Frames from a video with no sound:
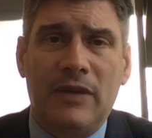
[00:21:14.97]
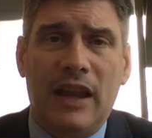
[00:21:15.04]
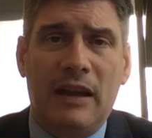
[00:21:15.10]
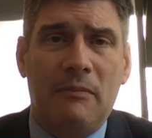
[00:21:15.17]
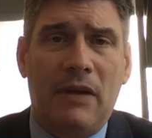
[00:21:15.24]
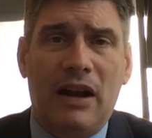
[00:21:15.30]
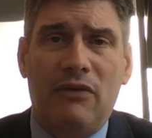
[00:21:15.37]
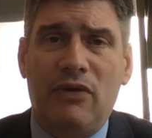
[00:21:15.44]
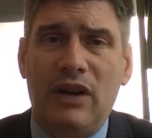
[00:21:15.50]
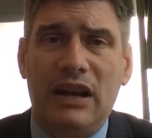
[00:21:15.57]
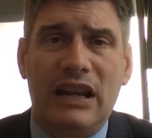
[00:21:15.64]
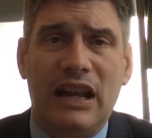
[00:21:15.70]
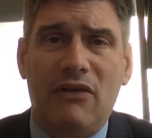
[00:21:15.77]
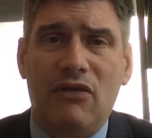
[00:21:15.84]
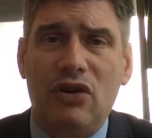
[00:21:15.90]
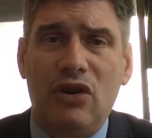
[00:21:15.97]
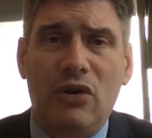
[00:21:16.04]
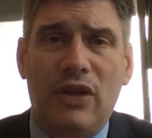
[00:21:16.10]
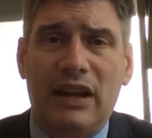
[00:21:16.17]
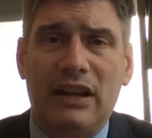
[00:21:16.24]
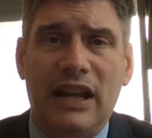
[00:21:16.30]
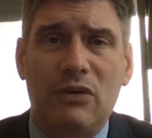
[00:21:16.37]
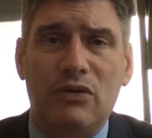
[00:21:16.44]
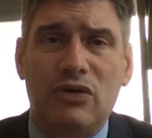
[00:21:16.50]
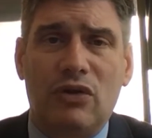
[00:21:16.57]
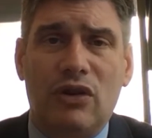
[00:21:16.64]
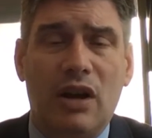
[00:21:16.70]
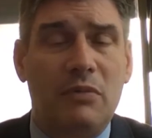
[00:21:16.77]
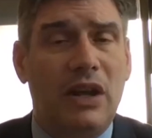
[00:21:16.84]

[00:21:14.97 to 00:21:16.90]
And my friend never knew that day was going to come.